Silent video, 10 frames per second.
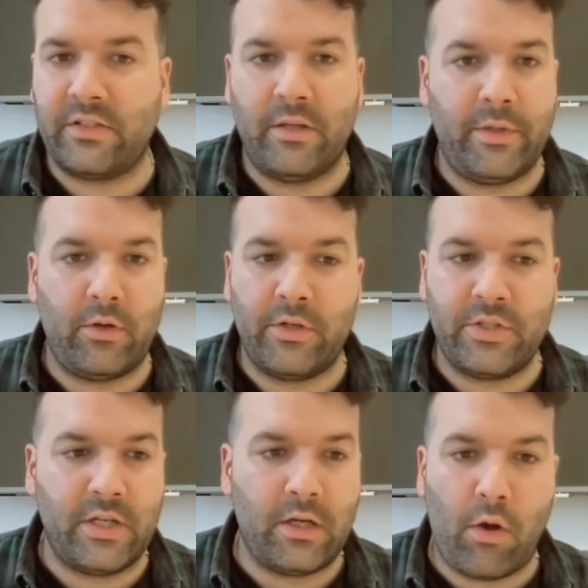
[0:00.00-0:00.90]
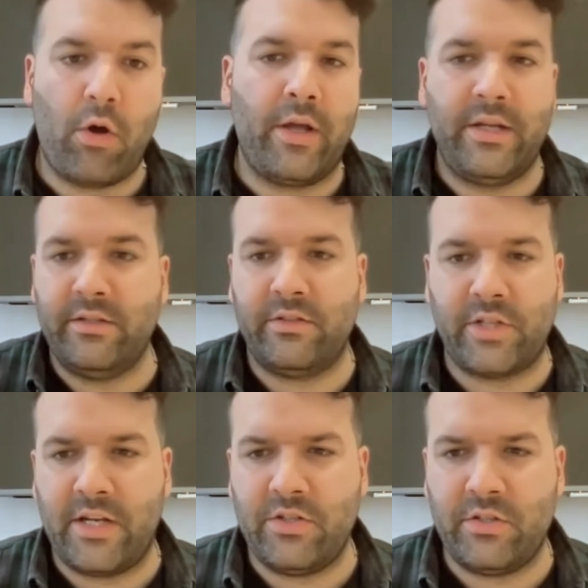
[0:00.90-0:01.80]
terminology a lot and
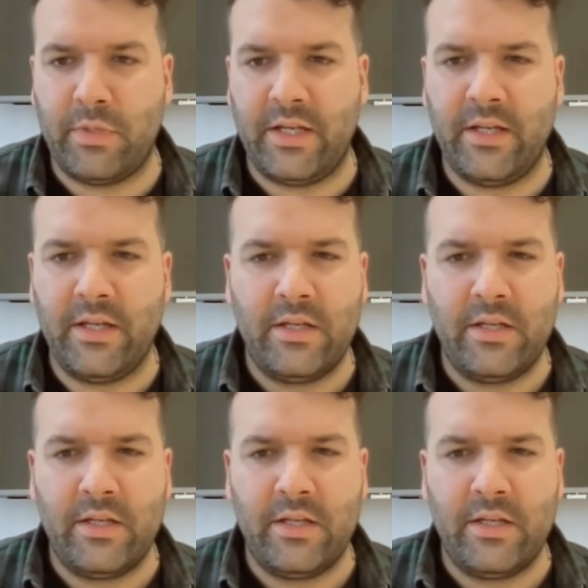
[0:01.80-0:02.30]
interchangeably.